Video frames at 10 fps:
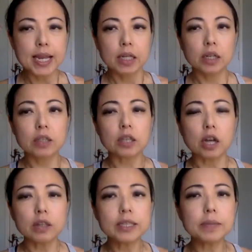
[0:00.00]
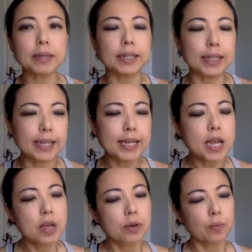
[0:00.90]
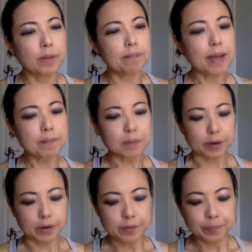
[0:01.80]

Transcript: Because ultimately, remember,